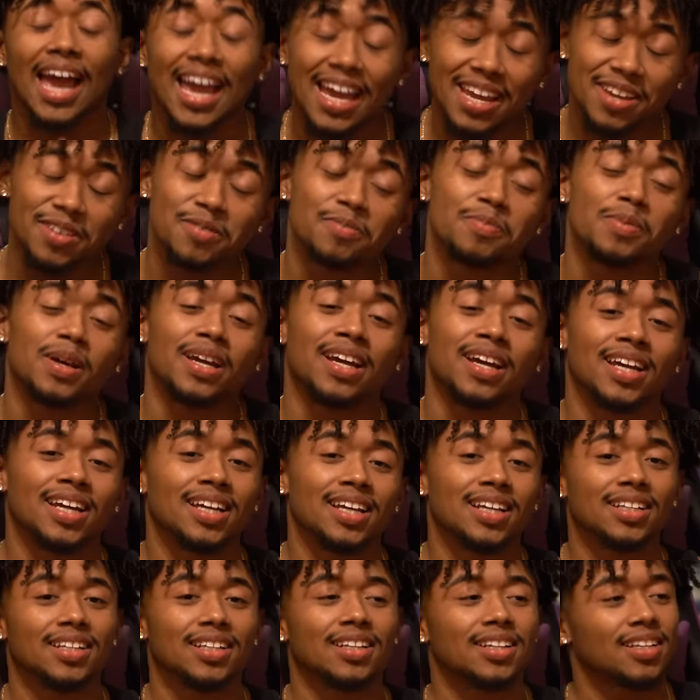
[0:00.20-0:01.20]
Hey
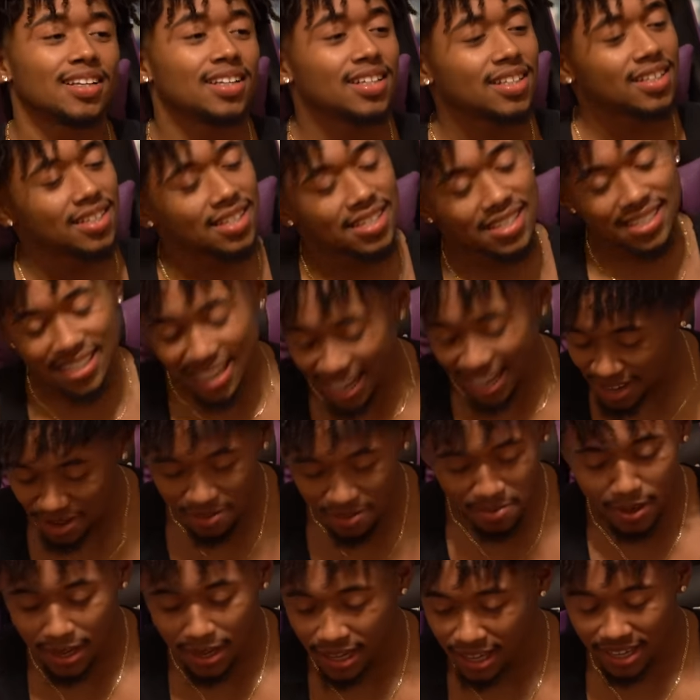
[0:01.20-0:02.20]
man,
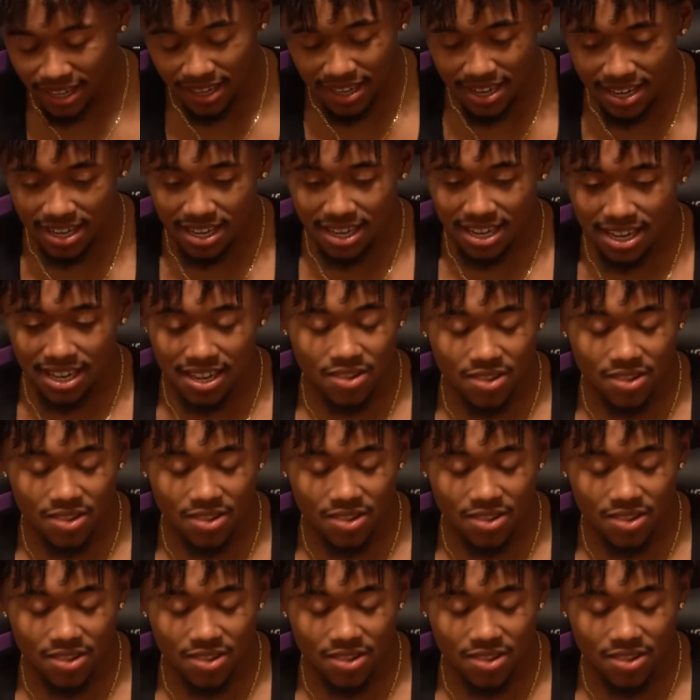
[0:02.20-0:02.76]
say man.